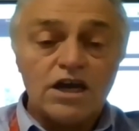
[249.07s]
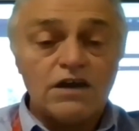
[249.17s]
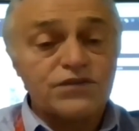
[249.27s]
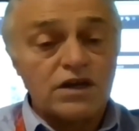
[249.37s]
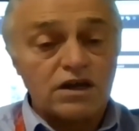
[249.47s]

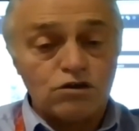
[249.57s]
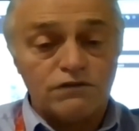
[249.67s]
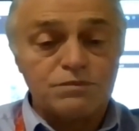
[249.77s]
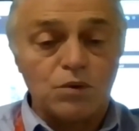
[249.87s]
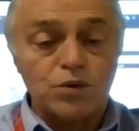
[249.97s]
if they're
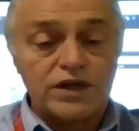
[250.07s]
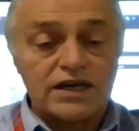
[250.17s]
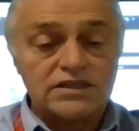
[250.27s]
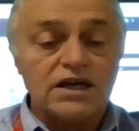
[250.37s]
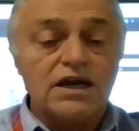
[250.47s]
comfortable with
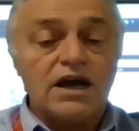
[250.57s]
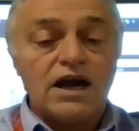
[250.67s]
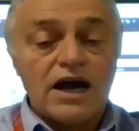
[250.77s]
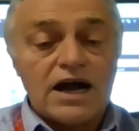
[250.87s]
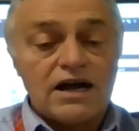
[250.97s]
that
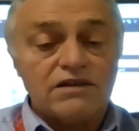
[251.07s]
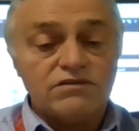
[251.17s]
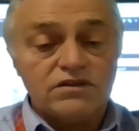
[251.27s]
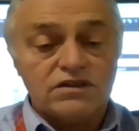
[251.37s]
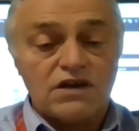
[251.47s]

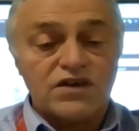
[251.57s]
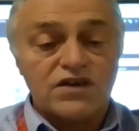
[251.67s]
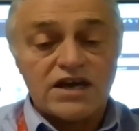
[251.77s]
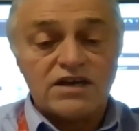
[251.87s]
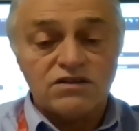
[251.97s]
and they've
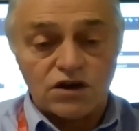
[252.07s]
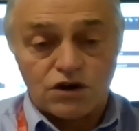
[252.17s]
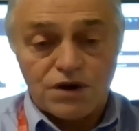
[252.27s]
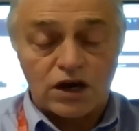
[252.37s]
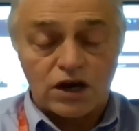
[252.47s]
gained the
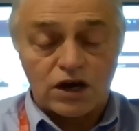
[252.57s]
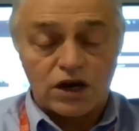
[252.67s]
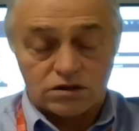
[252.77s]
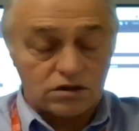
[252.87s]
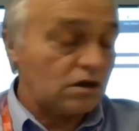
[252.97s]
correct
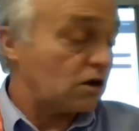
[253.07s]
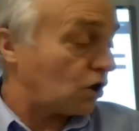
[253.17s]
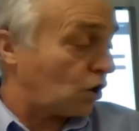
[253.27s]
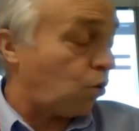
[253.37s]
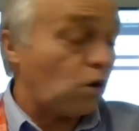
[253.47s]

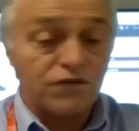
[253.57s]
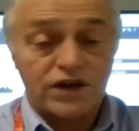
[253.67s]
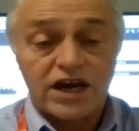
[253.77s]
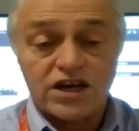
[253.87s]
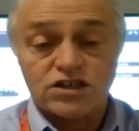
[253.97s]

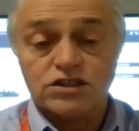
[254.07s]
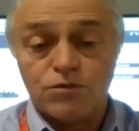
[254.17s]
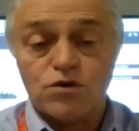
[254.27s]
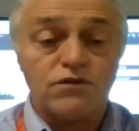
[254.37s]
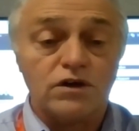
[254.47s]

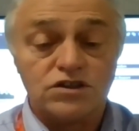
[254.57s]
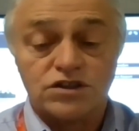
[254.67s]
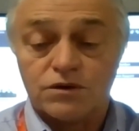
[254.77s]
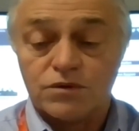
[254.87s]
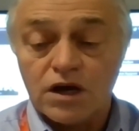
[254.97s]
qualifications to move
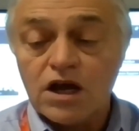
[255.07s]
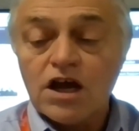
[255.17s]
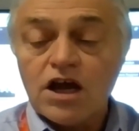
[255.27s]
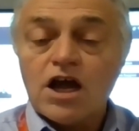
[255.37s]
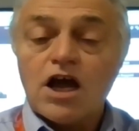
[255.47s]
on to.
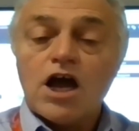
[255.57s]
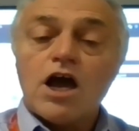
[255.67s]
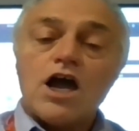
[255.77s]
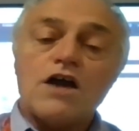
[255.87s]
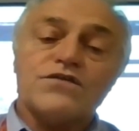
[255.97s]

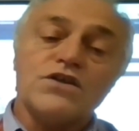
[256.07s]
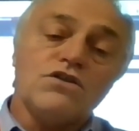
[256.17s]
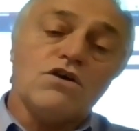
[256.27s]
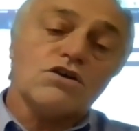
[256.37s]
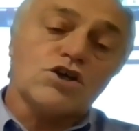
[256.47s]
If they're
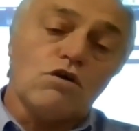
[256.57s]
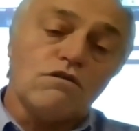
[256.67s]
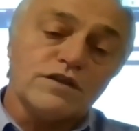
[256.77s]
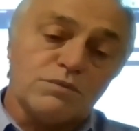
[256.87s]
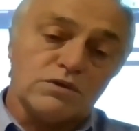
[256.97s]
not
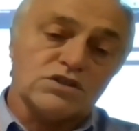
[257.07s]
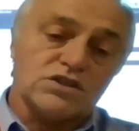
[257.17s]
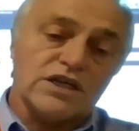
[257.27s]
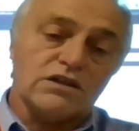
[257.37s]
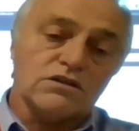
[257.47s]
comfortable
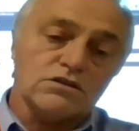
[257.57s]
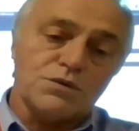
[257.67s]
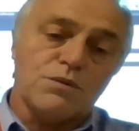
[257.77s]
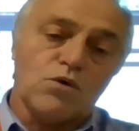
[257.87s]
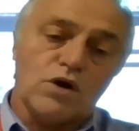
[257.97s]
still
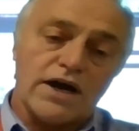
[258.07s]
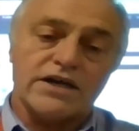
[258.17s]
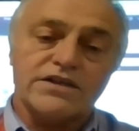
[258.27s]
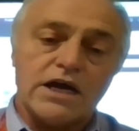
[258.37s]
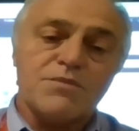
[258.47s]
doing a more
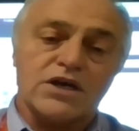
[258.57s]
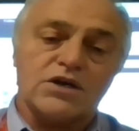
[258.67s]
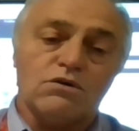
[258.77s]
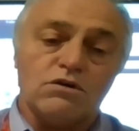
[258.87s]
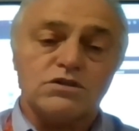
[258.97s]
academic
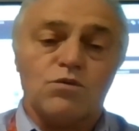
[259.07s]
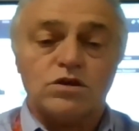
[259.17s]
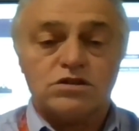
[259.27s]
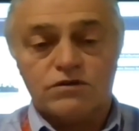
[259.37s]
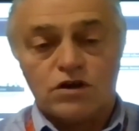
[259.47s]
course and
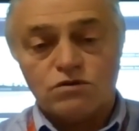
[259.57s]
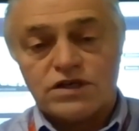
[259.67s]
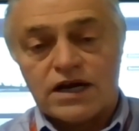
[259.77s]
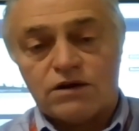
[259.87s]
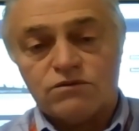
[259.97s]
want to go
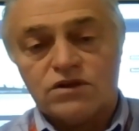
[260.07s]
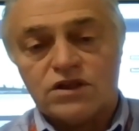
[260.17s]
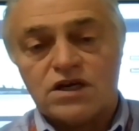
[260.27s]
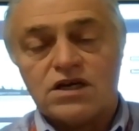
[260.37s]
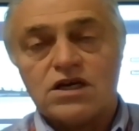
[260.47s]
down
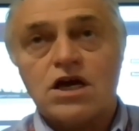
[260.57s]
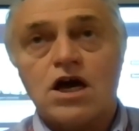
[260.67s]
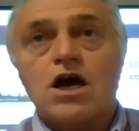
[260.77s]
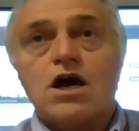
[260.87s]
the